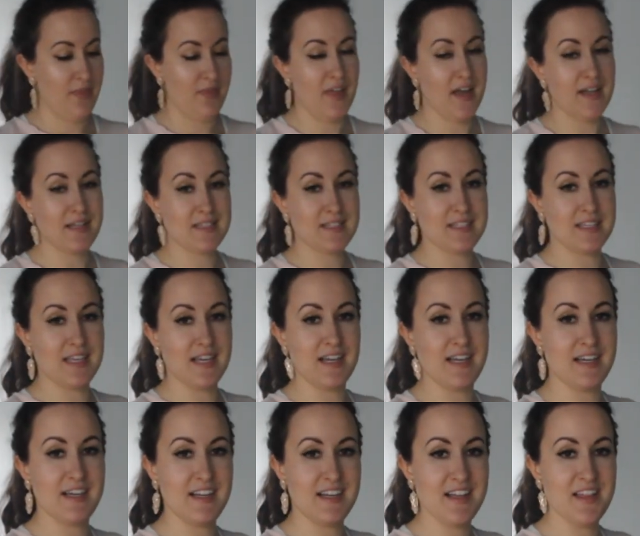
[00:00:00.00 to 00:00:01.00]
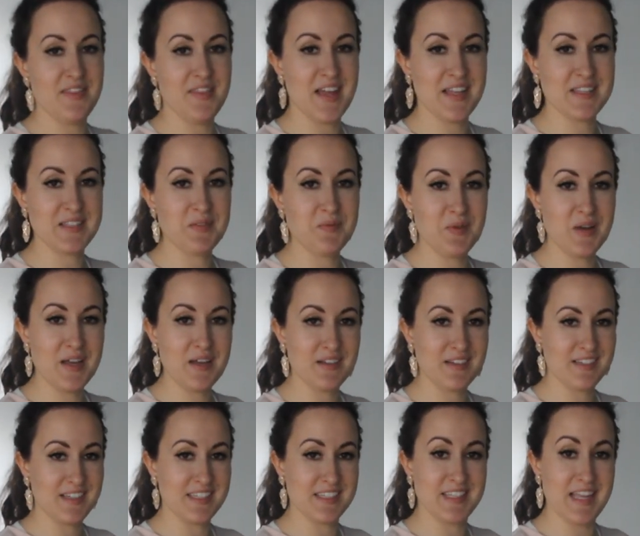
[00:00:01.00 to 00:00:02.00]
that's that's the
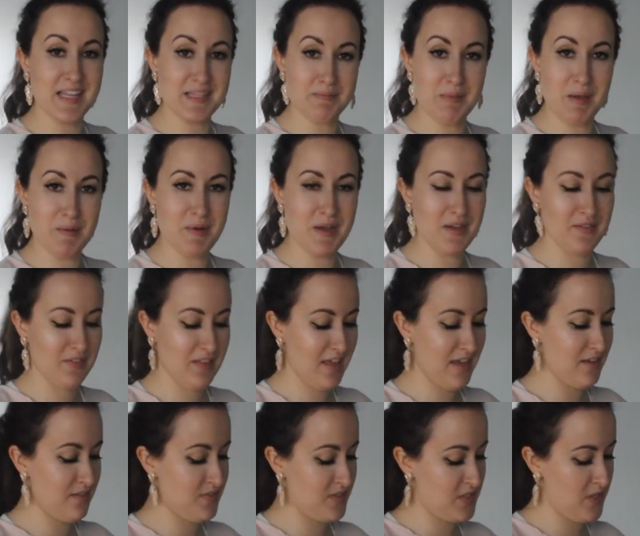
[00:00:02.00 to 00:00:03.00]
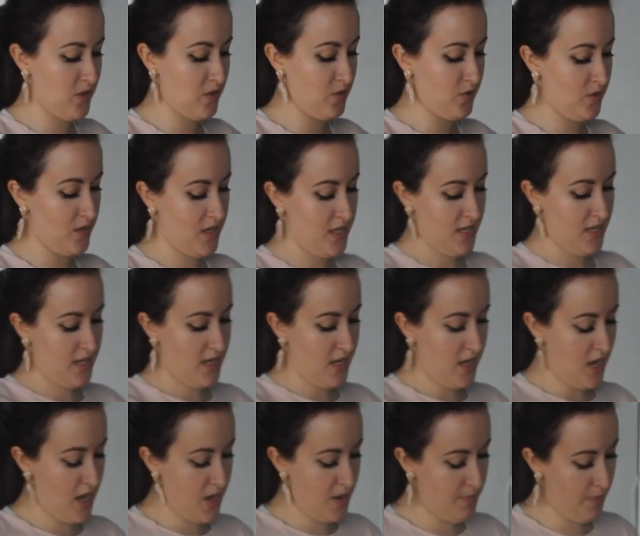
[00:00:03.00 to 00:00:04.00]
way, because that's my way of life. So
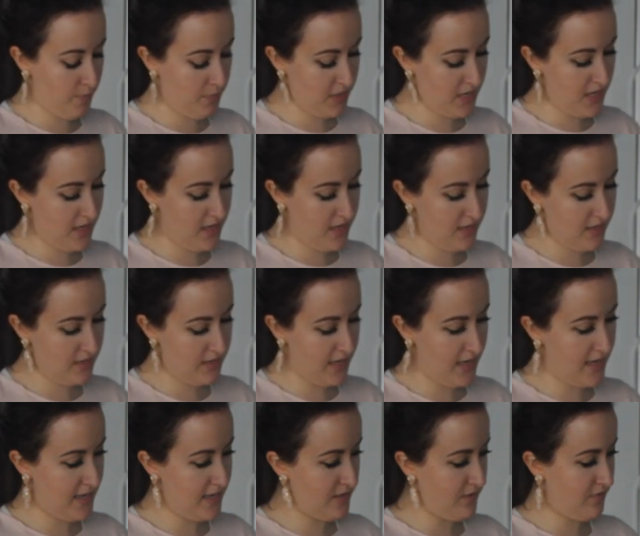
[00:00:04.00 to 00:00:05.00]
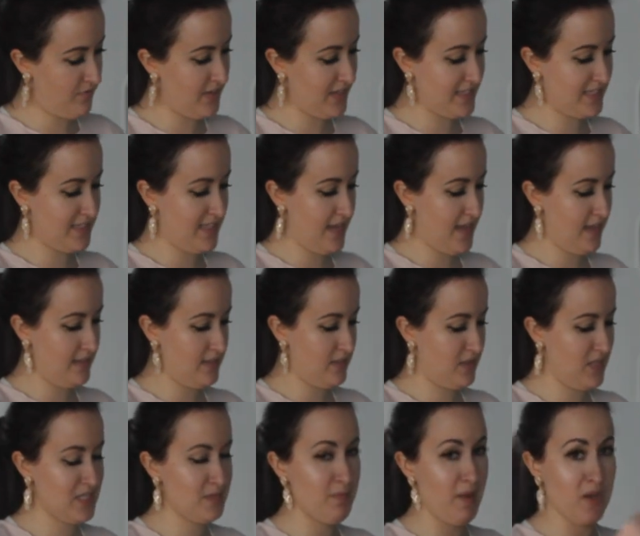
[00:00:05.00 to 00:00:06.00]
um, I went ahead and fixed that.
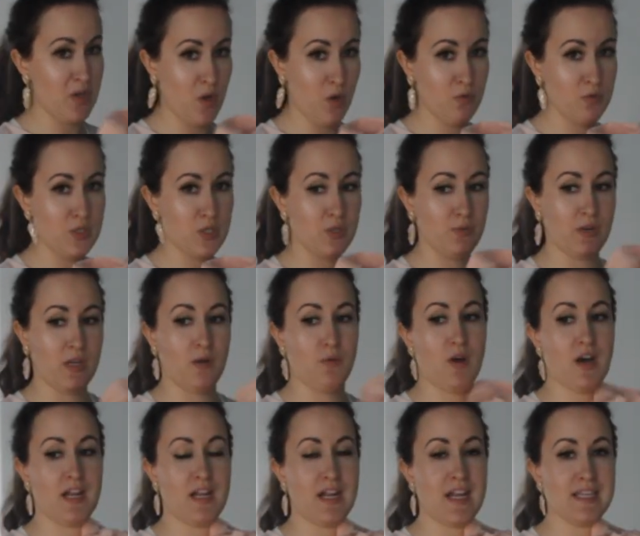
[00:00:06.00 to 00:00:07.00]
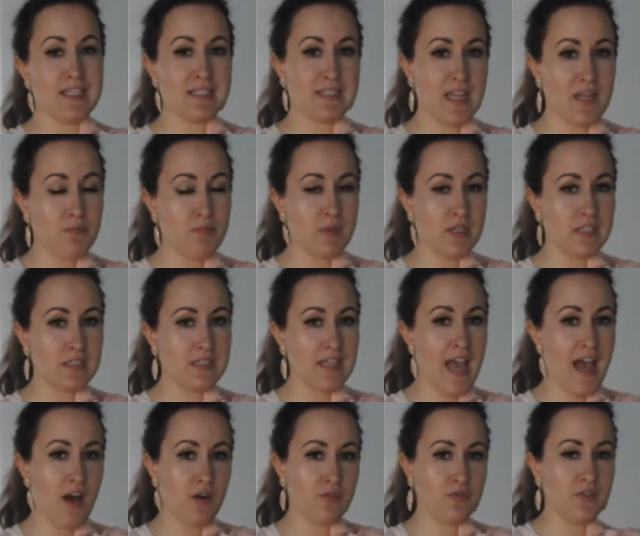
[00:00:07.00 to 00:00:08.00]
So this is my go-to 101 and I statement
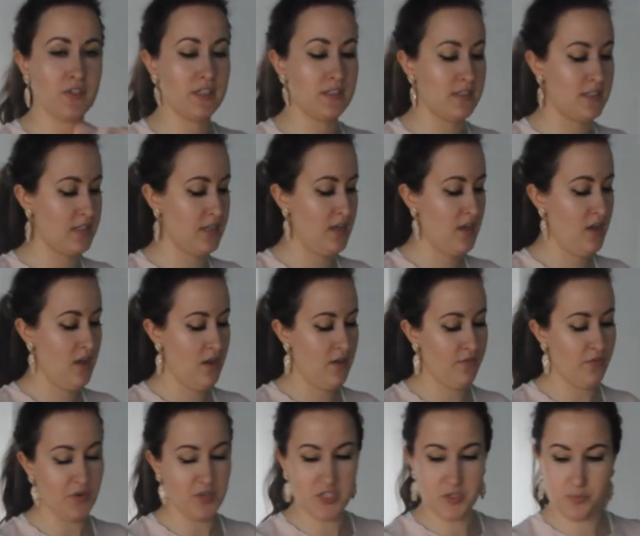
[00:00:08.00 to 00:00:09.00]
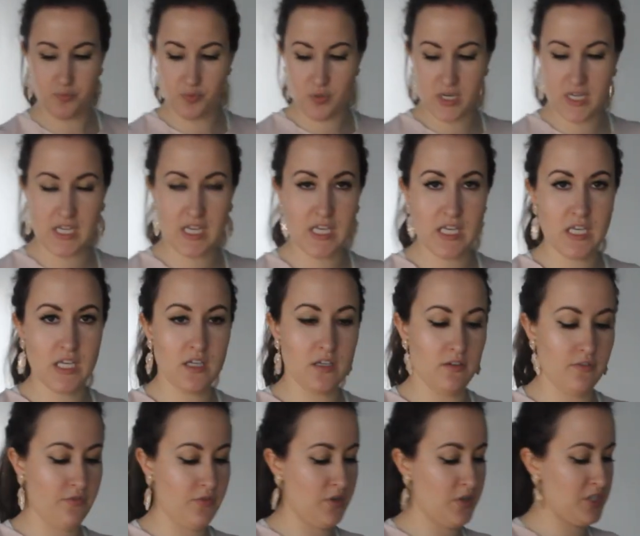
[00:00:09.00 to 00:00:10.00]
outfit for spring,
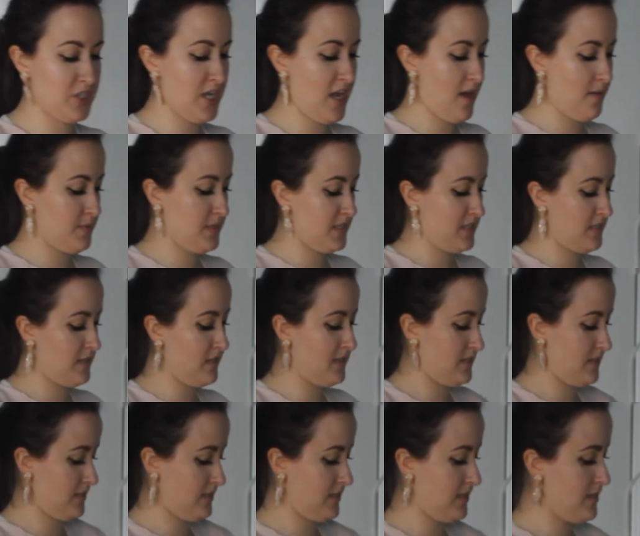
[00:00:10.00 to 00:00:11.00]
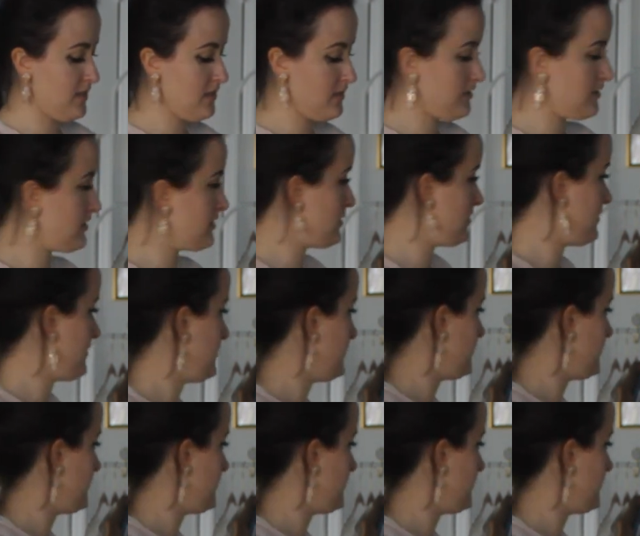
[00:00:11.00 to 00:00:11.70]
for Shabbos, this is it.